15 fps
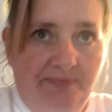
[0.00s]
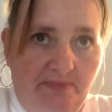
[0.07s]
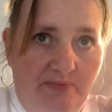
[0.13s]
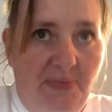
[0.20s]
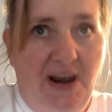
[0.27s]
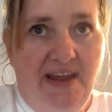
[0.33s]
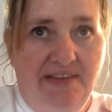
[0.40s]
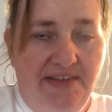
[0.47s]

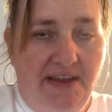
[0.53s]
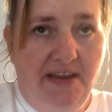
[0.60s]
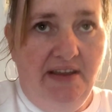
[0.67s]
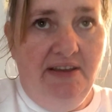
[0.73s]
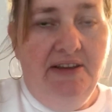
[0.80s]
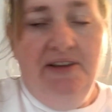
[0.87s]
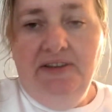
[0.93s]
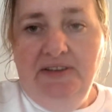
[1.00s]
plaything,
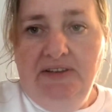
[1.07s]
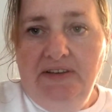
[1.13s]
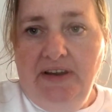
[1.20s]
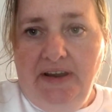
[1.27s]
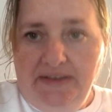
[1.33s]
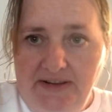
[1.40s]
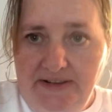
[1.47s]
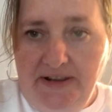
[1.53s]

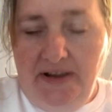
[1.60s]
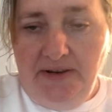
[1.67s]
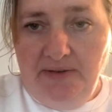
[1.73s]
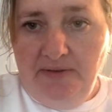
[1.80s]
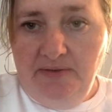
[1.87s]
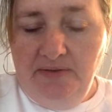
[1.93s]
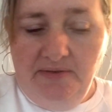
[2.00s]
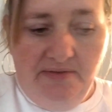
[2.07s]
and the
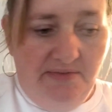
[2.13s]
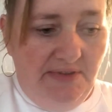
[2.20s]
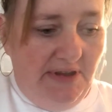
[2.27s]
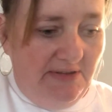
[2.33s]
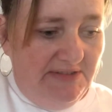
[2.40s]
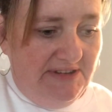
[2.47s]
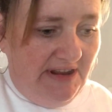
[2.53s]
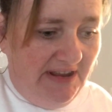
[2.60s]
tunnel, that'll
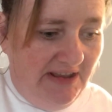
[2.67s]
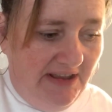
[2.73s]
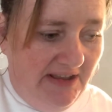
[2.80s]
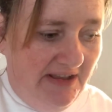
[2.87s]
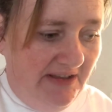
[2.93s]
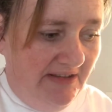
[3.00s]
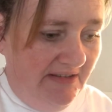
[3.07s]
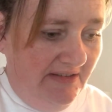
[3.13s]
stay
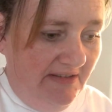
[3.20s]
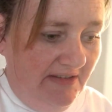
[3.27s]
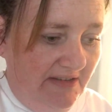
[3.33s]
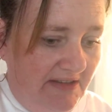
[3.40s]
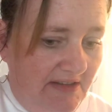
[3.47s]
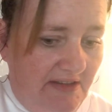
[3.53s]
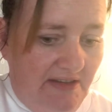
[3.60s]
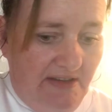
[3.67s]
here.
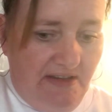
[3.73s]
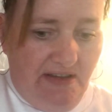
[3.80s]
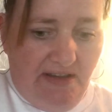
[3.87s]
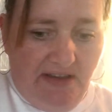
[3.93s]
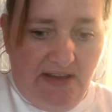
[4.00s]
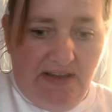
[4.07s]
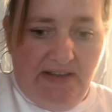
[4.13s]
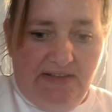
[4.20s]

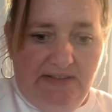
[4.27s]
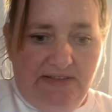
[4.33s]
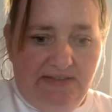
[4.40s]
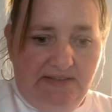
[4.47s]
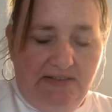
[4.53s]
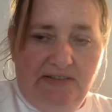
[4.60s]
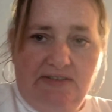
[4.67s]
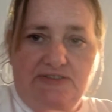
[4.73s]
And
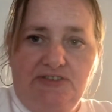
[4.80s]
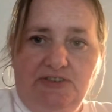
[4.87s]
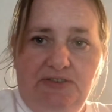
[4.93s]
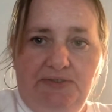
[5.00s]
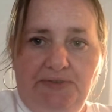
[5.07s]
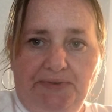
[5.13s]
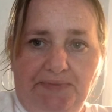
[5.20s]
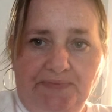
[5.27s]
the
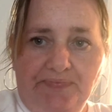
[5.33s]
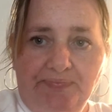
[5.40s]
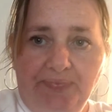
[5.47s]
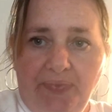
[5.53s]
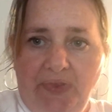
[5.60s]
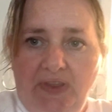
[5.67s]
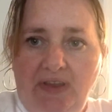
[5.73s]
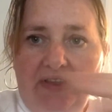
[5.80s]
two
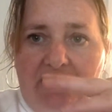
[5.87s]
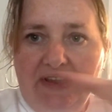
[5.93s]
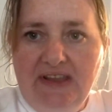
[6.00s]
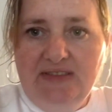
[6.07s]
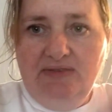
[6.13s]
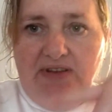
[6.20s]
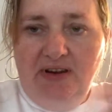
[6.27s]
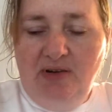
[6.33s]
things
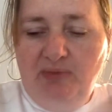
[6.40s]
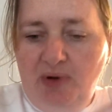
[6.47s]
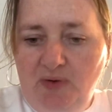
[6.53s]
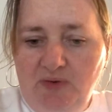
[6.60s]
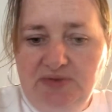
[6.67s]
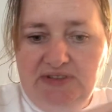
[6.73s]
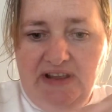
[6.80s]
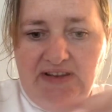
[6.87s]
the little
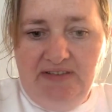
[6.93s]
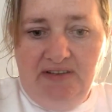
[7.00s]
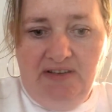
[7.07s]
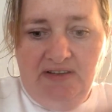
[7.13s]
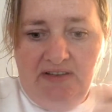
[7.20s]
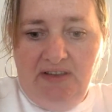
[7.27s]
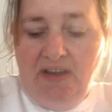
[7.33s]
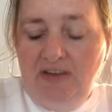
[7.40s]
balls in,
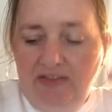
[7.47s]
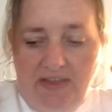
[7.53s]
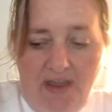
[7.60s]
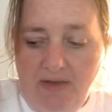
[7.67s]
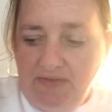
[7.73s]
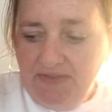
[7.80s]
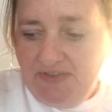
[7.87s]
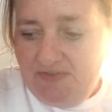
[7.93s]
the
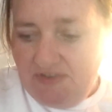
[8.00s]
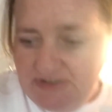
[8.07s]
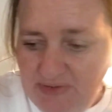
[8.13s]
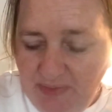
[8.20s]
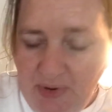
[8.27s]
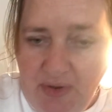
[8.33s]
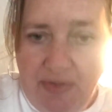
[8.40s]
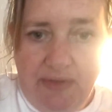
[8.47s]
owners have already
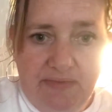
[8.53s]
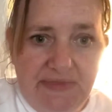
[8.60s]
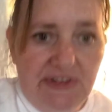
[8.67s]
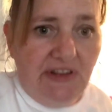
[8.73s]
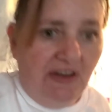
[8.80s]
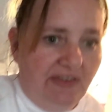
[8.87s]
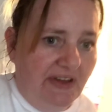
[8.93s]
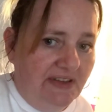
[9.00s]
bought them,
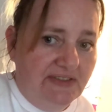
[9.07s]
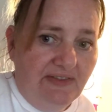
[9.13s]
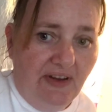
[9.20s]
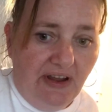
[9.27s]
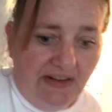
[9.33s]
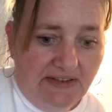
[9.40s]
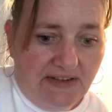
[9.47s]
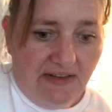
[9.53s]
so that's
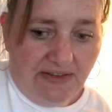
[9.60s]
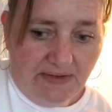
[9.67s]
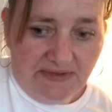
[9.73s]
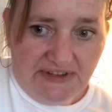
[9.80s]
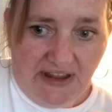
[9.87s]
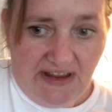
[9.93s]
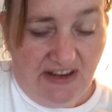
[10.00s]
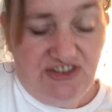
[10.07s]
fine. So they'll
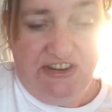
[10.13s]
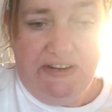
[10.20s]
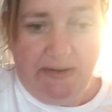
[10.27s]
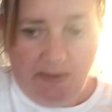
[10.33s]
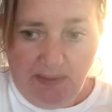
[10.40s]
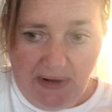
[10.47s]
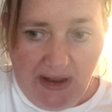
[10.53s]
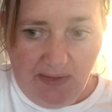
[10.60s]
stay here. Shadow will
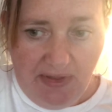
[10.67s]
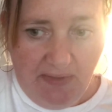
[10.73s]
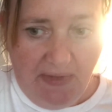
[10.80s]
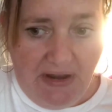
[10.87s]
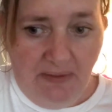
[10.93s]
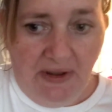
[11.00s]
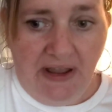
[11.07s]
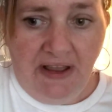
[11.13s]
play with them
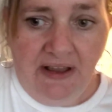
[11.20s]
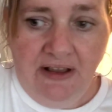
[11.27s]
anyway.